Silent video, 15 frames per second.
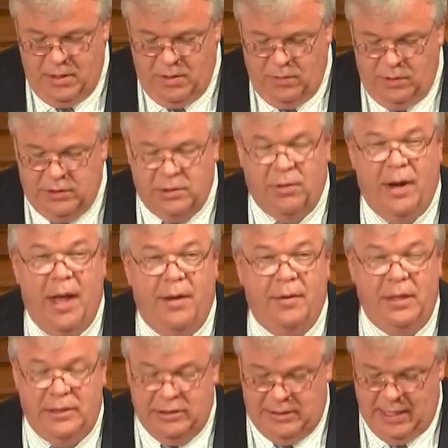with
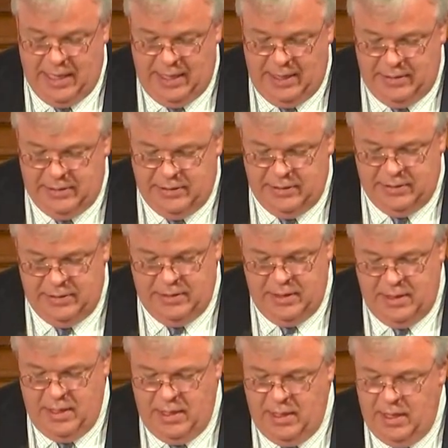surrounding states
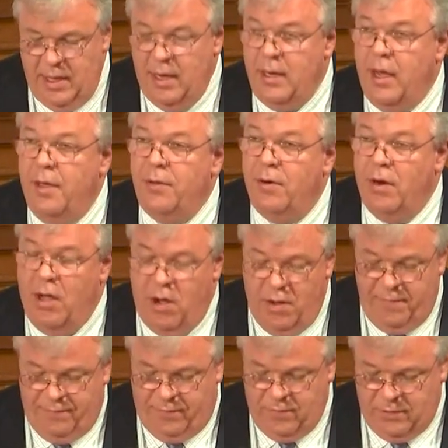and other law
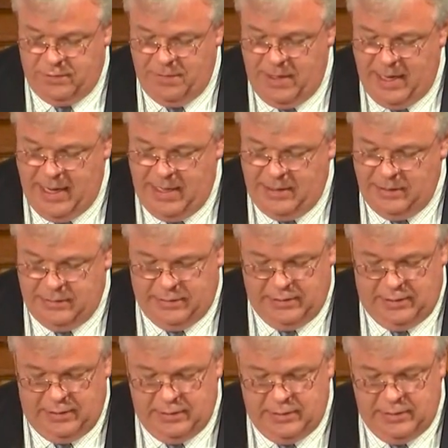enforcement
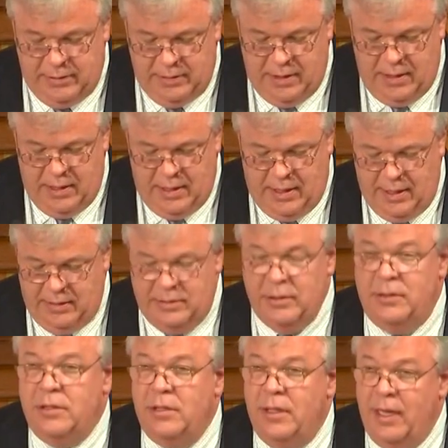agencies, and
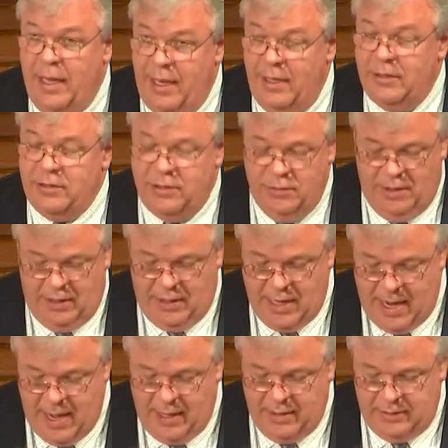it's to
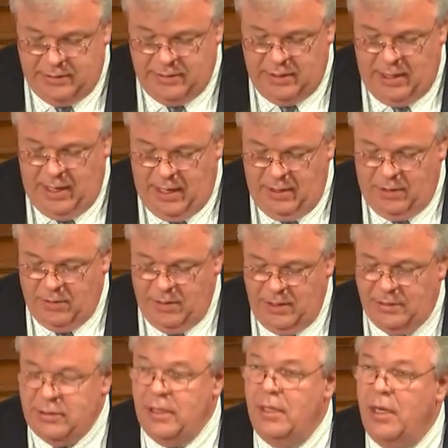acknowledge the
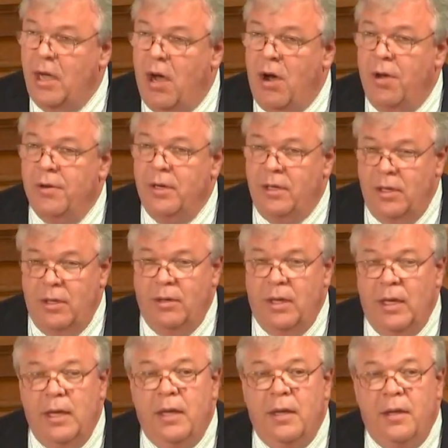increasing call to
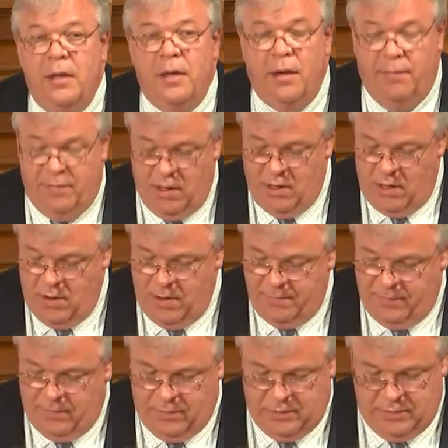duty of our law
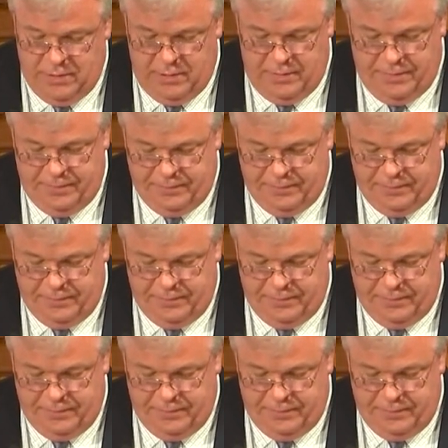enforcement.